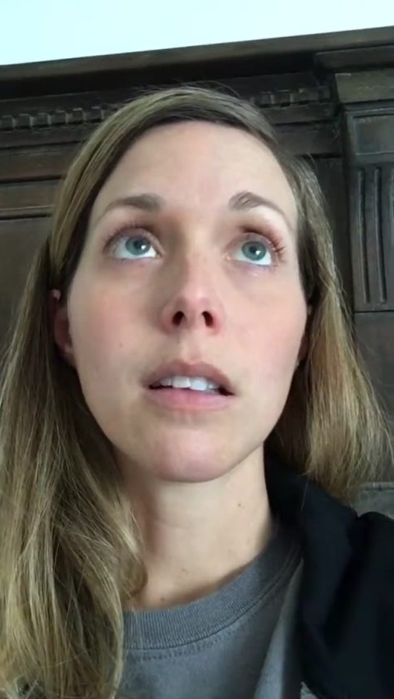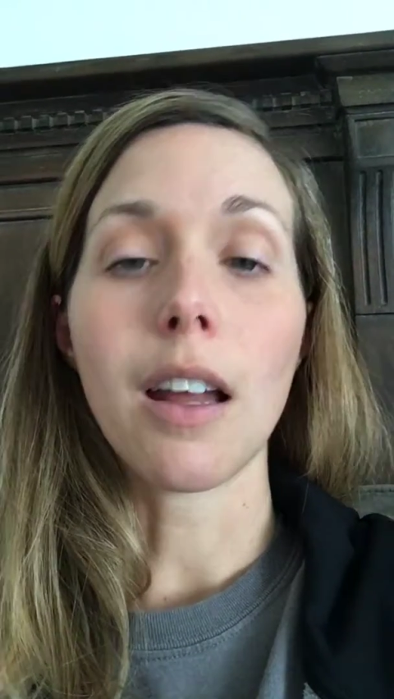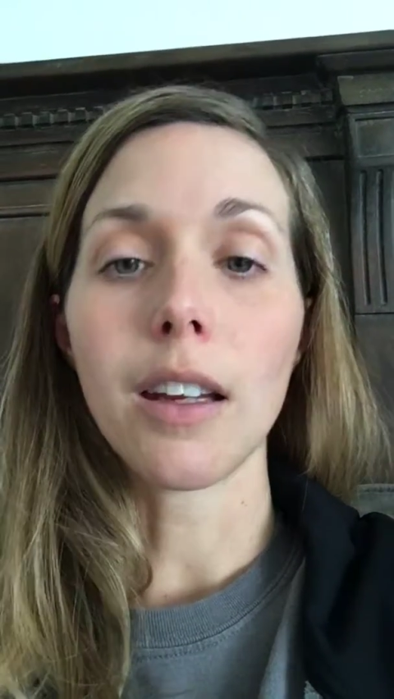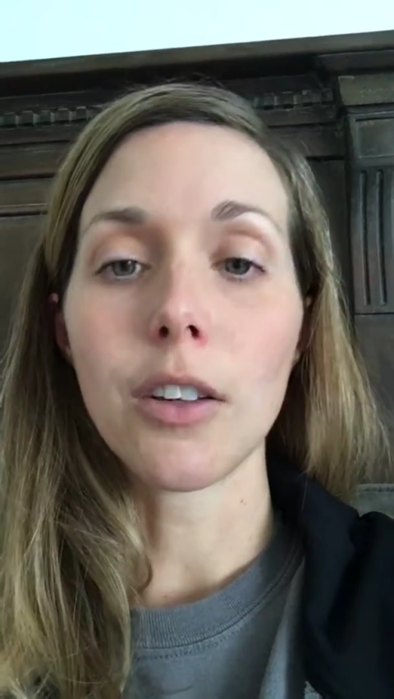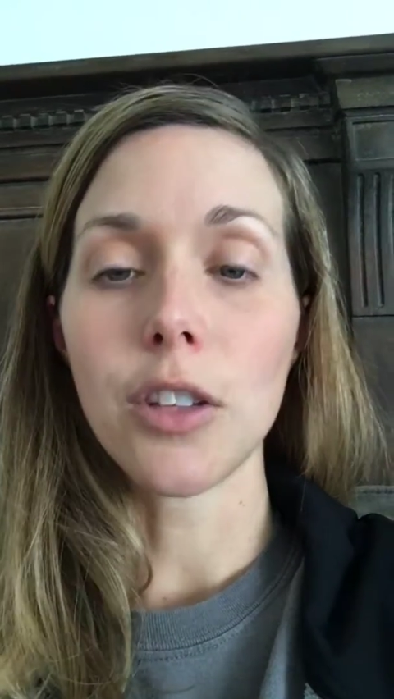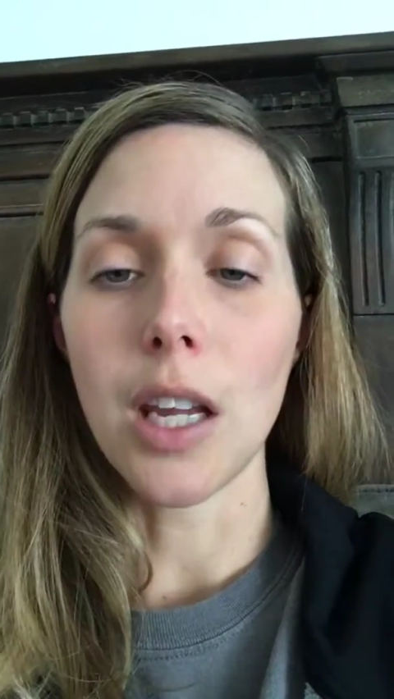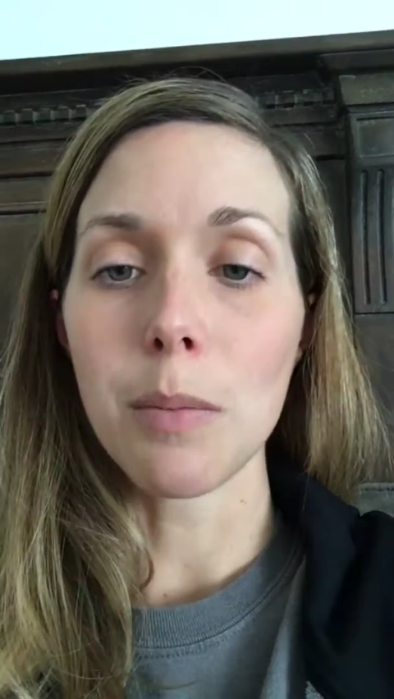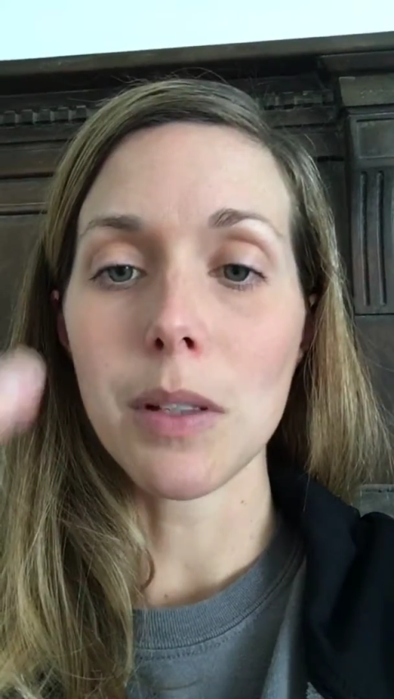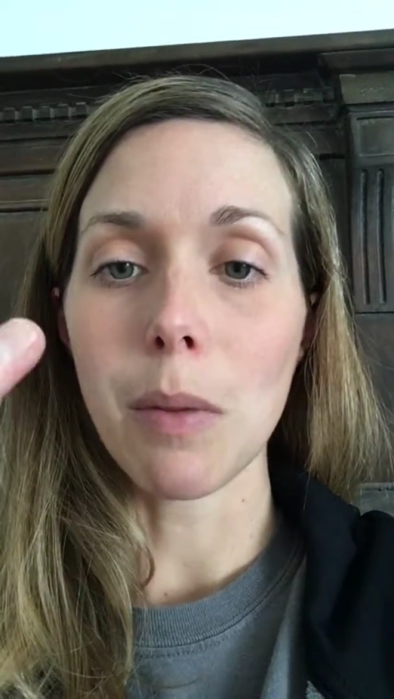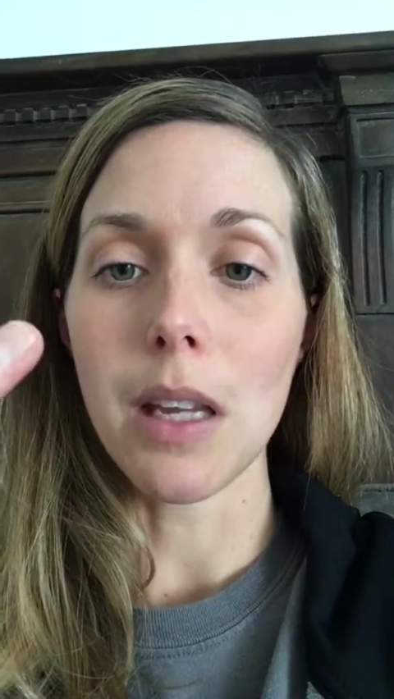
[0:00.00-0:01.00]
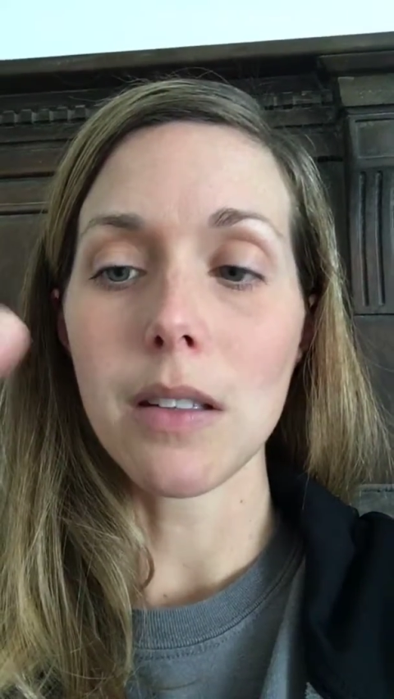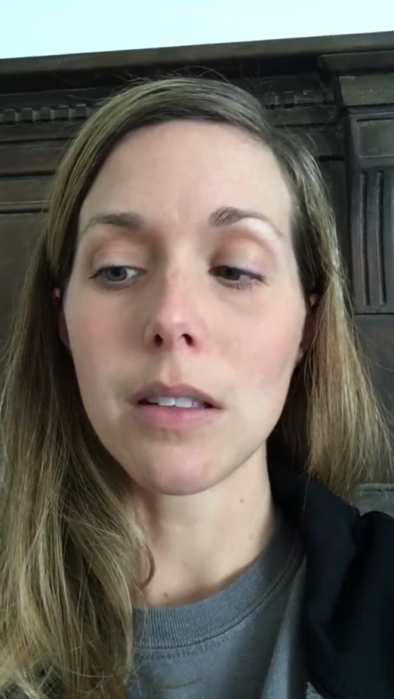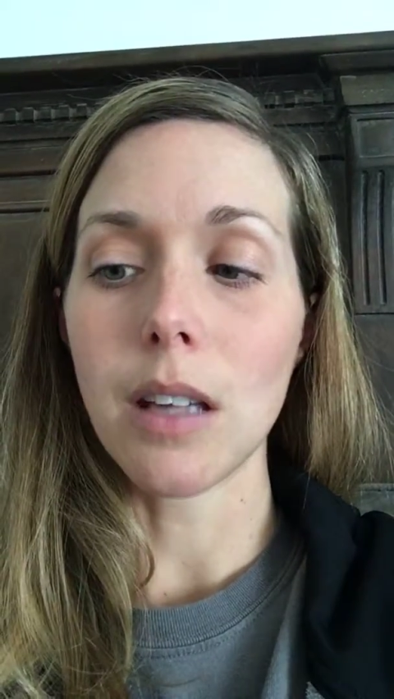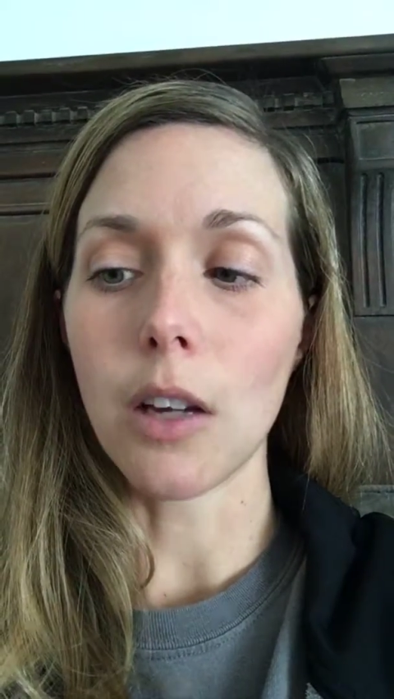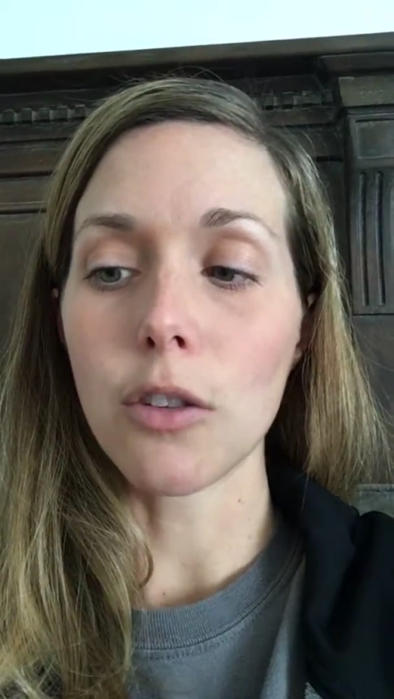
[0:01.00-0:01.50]
color, shape,
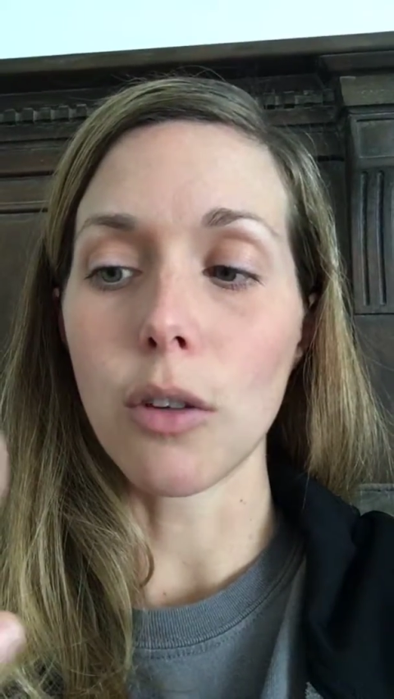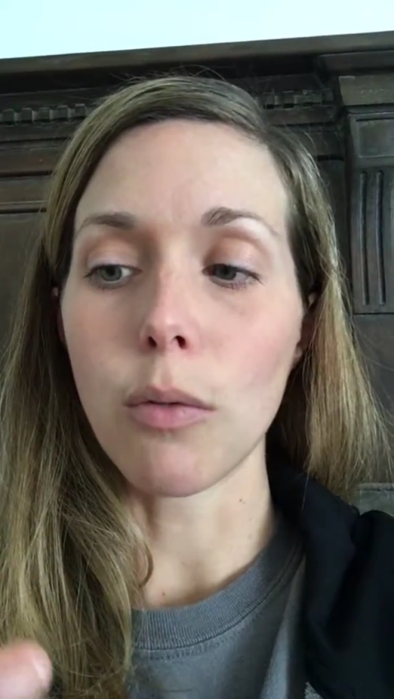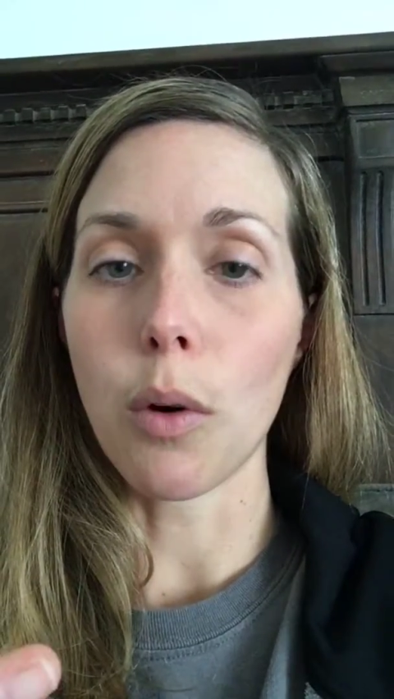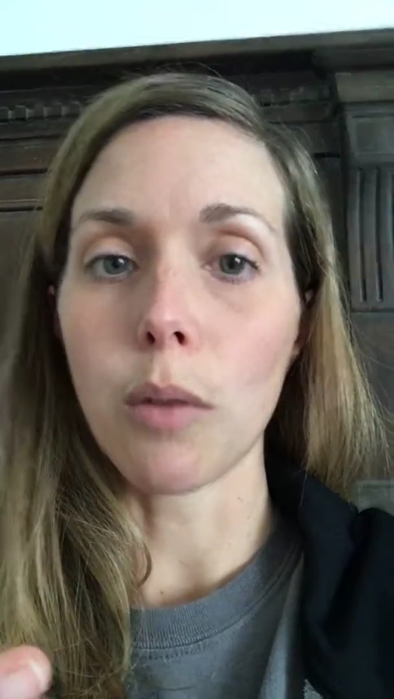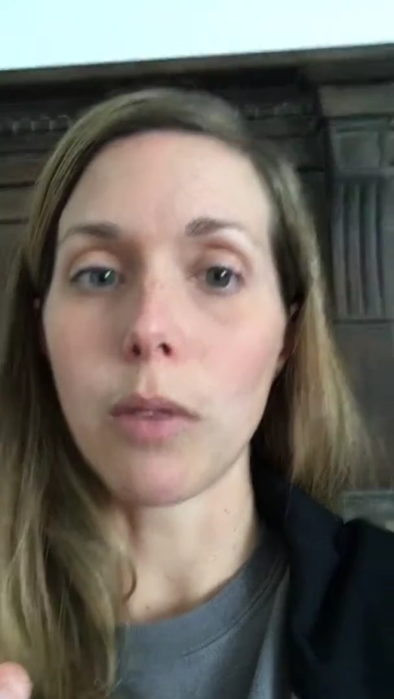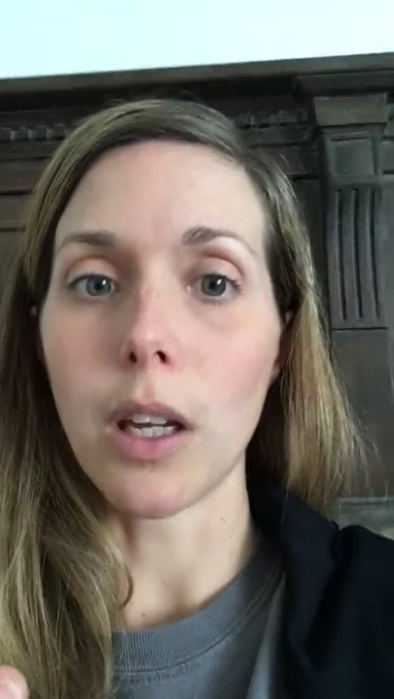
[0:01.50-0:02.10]
space, texture, form,